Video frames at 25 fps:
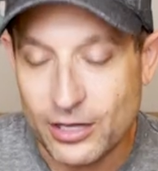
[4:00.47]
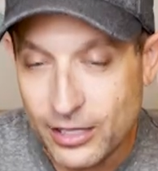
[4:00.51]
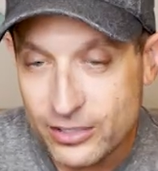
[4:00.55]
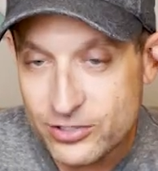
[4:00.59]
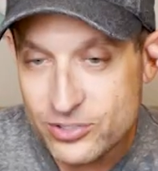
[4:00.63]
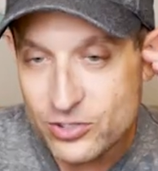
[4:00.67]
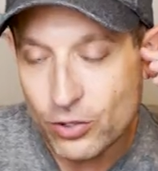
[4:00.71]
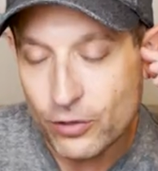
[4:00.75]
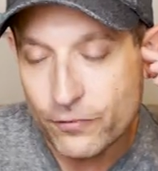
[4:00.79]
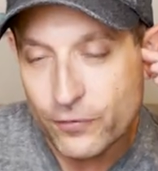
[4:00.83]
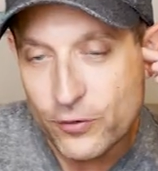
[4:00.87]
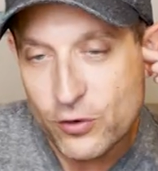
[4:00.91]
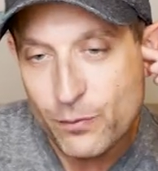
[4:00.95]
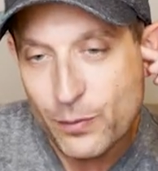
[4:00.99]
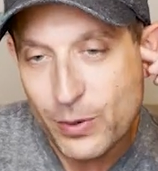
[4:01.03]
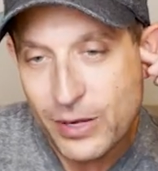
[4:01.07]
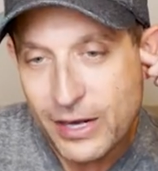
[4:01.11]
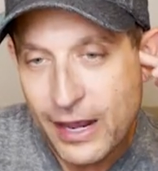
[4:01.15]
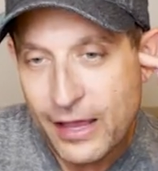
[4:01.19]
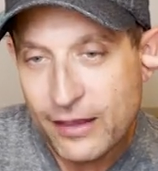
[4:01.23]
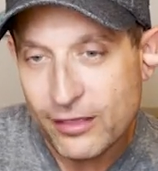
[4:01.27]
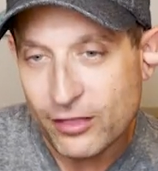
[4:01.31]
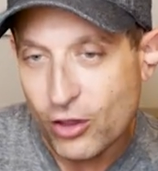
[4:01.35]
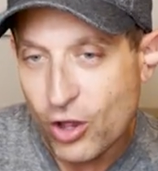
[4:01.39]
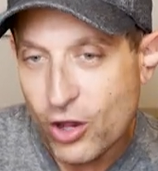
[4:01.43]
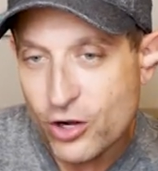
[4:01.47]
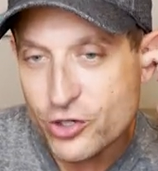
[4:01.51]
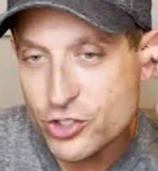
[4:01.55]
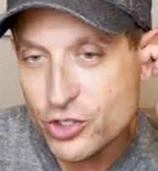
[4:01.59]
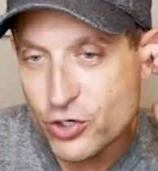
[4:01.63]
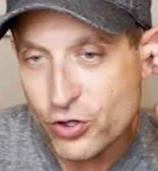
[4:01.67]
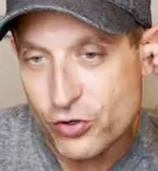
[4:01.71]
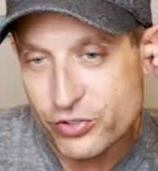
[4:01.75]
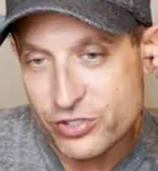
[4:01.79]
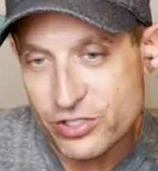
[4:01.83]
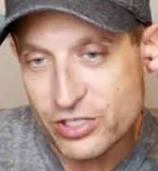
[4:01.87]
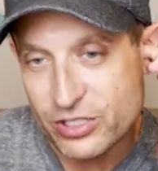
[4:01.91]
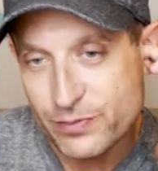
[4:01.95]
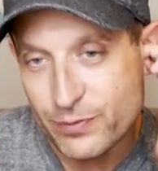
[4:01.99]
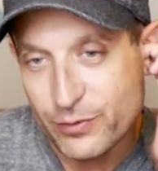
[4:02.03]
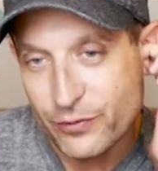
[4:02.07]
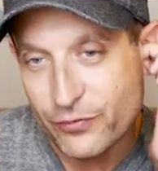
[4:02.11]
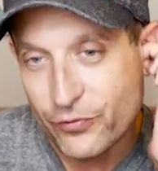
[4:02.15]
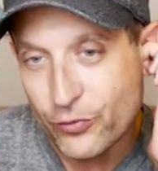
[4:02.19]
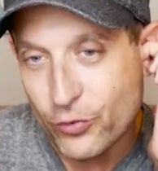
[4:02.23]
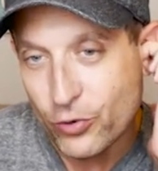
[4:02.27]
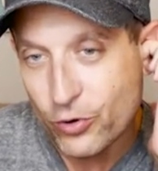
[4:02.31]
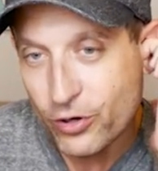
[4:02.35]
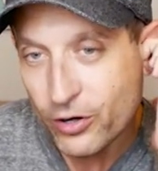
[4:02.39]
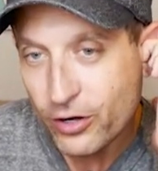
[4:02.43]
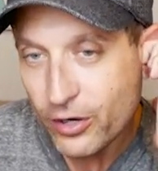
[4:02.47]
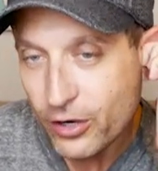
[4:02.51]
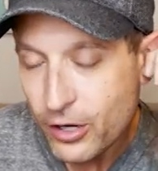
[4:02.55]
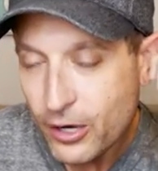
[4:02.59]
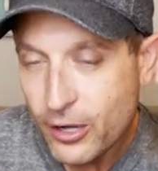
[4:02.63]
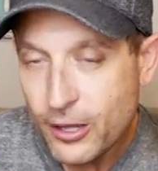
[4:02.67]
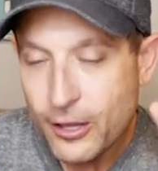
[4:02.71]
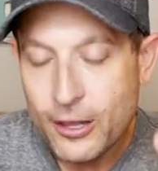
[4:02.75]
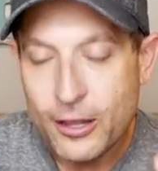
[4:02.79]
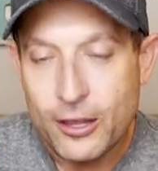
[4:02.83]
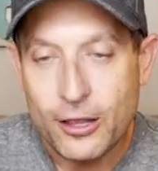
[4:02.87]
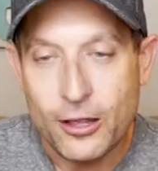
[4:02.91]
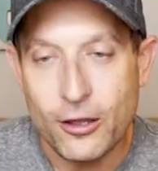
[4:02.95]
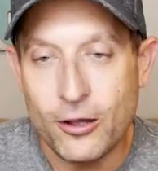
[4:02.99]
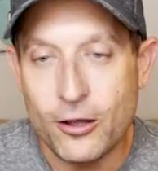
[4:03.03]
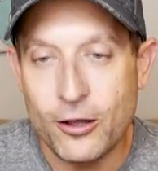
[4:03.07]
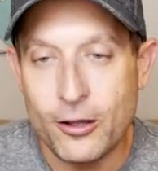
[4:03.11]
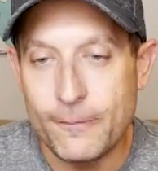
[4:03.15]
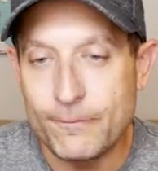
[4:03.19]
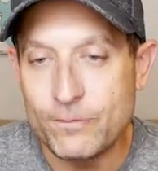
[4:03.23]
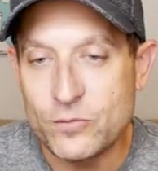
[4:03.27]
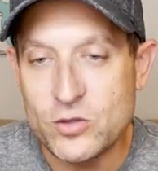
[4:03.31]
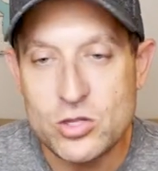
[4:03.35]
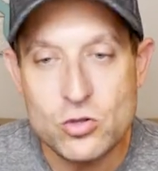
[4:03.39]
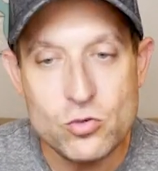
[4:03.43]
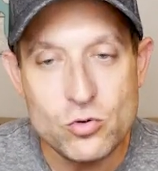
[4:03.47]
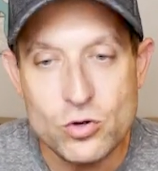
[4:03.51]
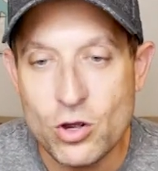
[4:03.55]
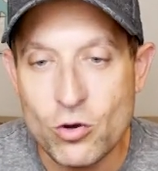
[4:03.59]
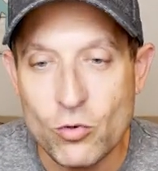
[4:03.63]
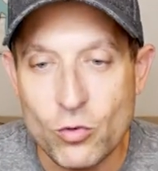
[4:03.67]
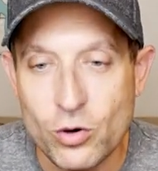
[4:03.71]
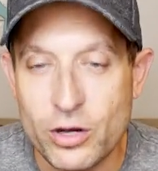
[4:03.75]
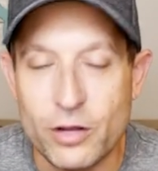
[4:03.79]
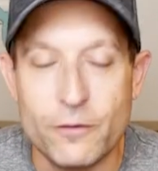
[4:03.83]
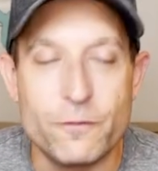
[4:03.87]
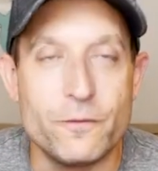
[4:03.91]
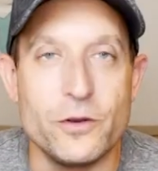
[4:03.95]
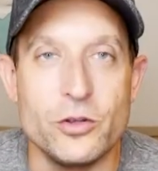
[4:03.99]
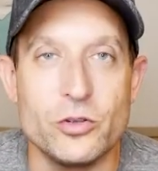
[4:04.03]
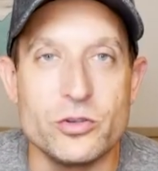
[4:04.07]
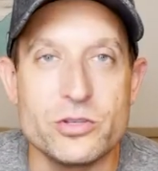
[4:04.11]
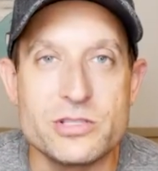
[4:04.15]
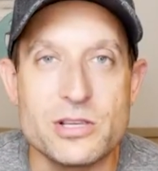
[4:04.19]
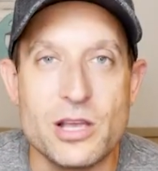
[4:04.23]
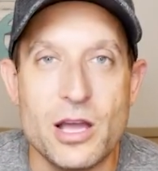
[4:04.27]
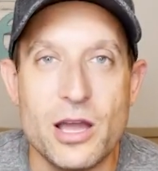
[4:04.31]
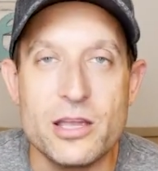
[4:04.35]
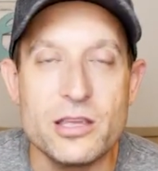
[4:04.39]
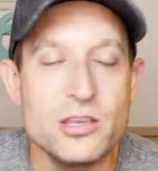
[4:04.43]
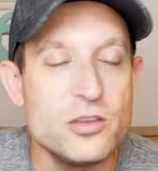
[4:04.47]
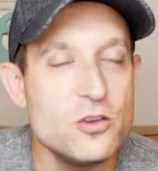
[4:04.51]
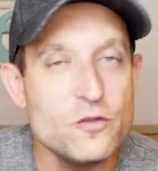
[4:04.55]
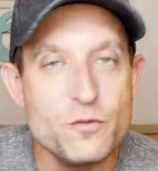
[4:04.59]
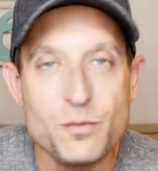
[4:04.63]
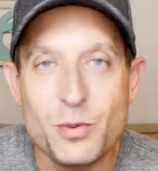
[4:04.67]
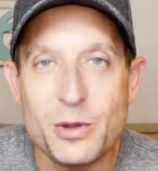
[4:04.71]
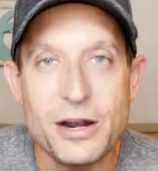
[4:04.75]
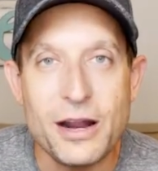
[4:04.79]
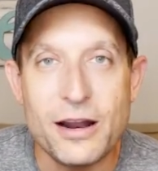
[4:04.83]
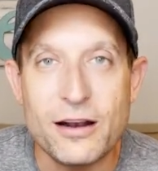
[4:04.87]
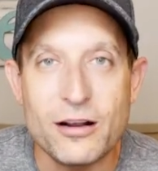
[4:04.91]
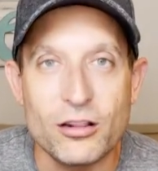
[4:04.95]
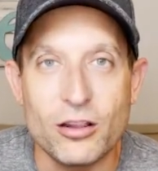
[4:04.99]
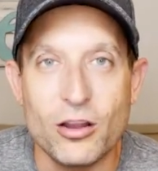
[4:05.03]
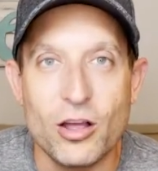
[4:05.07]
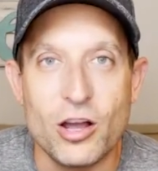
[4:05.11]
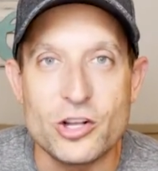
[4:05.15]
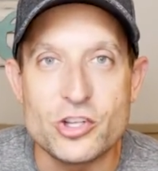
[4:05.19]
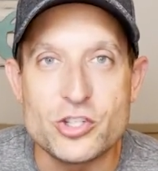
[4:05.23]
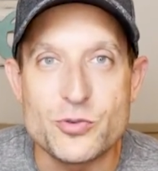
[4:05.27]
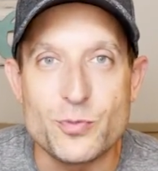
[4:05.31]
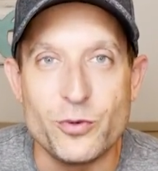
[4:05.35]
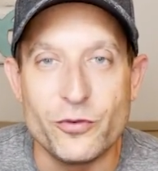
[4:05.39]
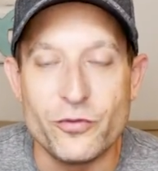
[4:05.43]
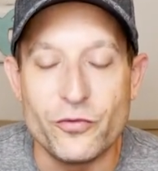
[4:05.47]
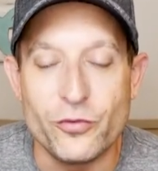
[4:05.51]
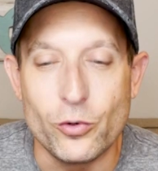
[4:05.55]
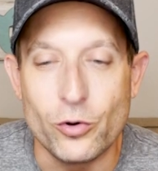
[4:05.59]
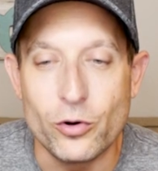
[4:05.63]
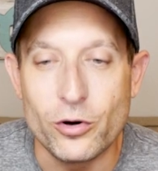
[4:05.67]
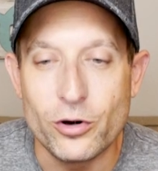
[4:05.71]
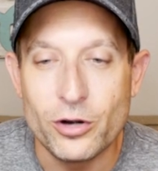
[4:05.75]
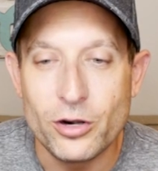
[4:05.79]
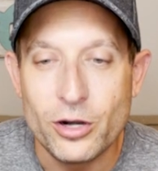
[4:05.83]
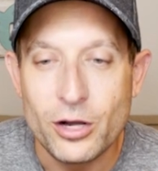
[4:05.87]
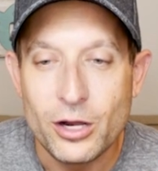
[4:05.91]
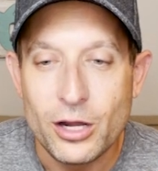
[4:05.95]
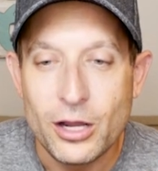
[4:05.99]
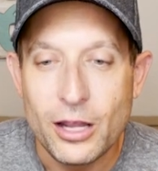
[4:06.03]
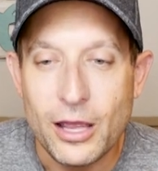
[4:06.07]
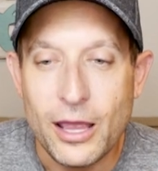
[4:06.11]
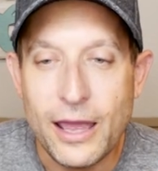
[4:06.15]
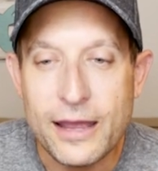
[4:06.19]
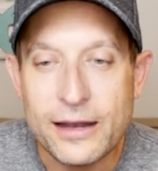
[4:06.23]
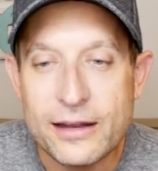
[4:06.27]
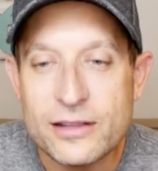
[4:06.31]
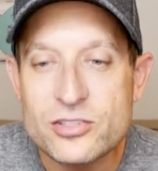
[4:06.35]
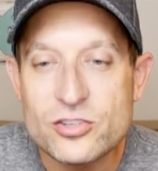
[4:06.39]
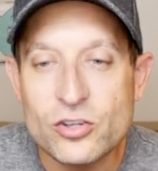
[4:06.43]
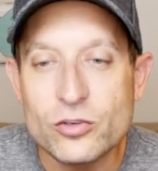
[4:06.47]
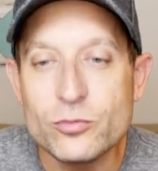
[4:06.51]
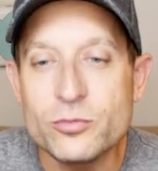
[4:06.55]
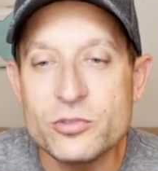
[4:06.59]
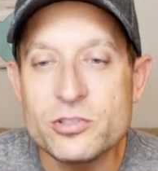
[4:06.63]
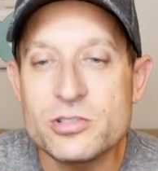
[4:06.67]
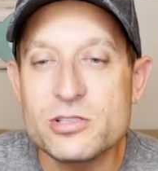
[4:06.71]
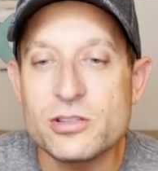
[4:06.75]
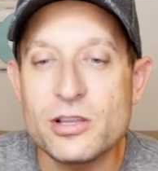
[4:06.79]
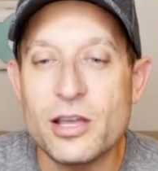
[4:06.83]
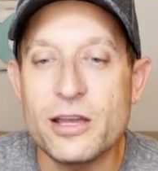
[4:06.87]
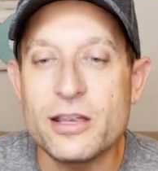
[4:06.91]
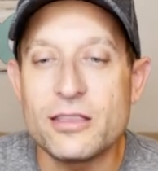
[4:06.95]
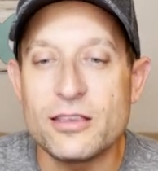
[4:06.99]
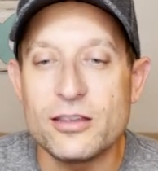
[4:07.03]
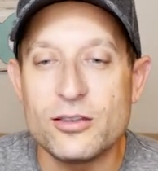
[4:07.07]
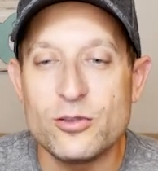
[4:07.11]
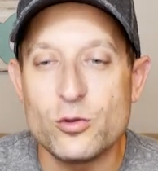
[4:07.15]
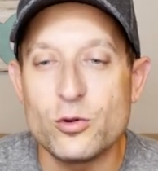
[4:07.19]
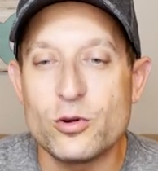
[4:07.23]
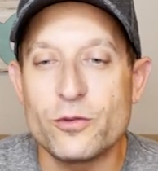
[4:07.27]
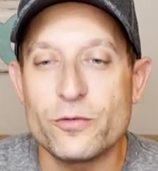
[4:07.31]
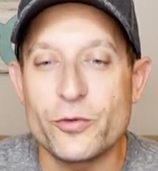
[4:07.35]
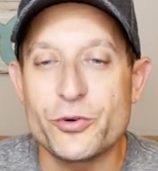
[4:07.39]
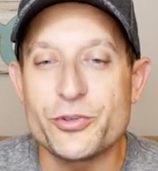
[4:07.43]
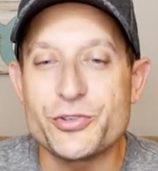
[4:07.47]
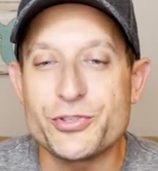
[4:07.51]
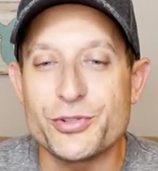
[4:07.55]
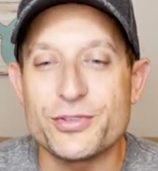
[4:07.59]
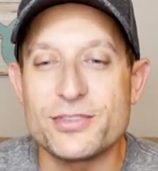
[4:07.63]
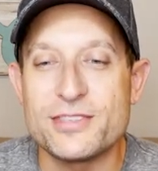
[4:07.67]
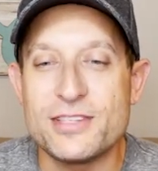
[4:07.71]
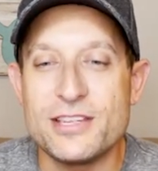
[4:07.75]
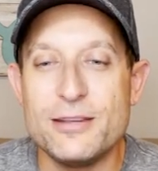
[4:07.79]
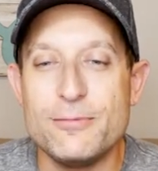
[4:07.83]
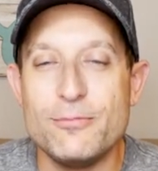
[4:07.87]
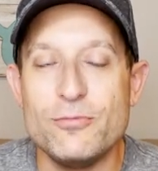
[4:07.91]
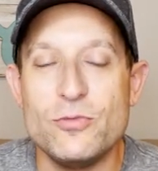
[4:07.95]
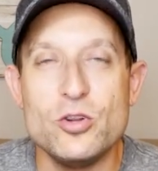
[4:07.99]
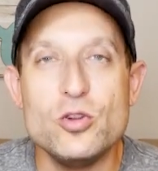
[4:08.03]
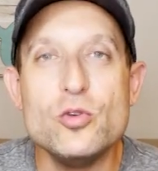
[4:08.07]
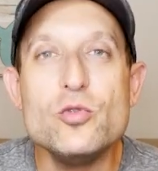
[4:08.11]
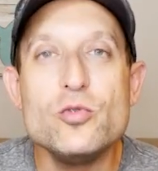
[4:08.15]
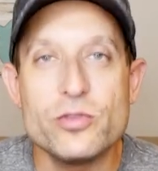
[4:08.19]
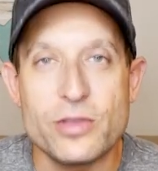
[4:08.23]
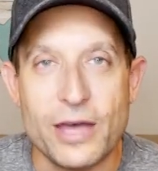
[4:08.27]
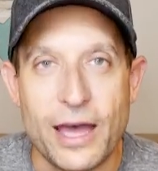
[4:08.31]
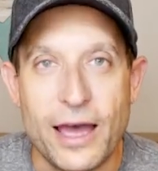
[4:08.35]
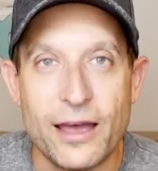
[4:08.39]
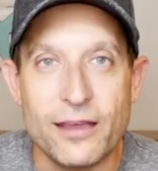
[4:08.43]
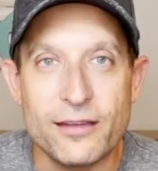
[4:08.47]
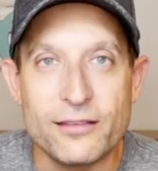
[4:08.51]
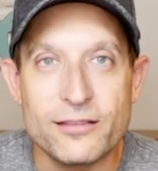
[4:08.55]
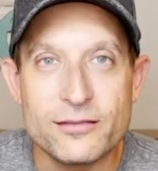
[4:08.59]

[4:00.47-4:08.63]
And so if you've been on launch coasters before, you know what it feels like. You've been on a launch before. And it's almost like the Universal team knew that.